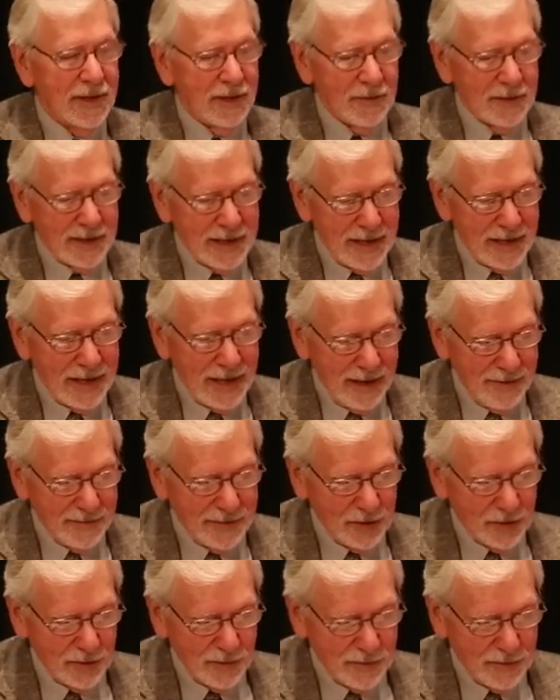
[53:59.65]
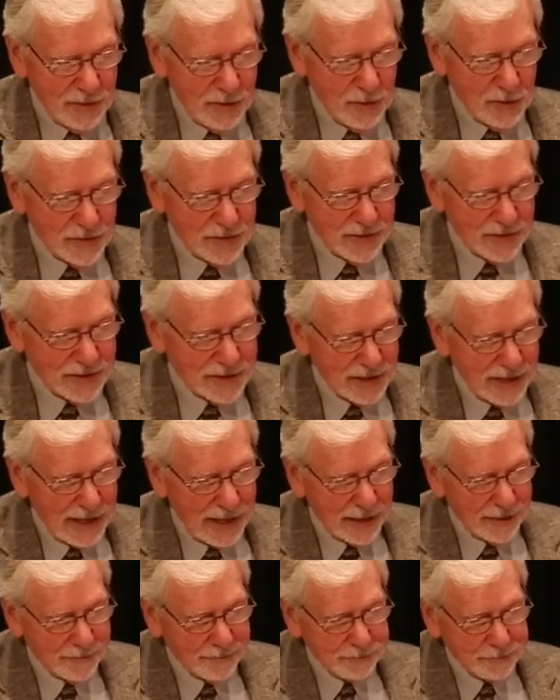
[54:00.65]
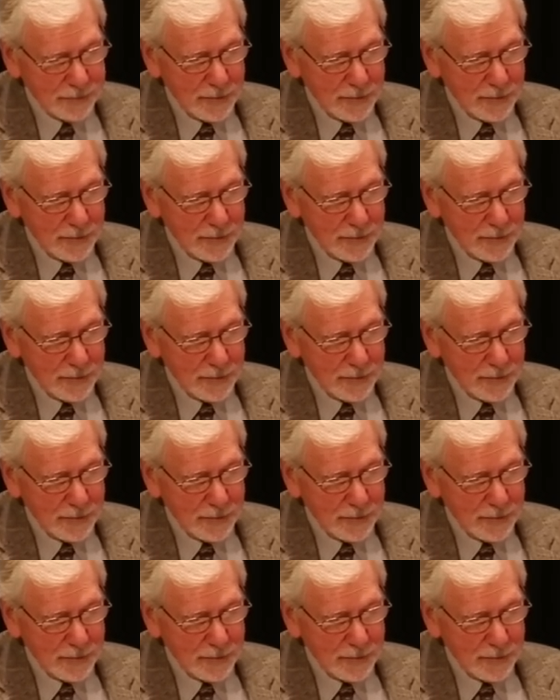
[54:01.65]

they would not have to use the child.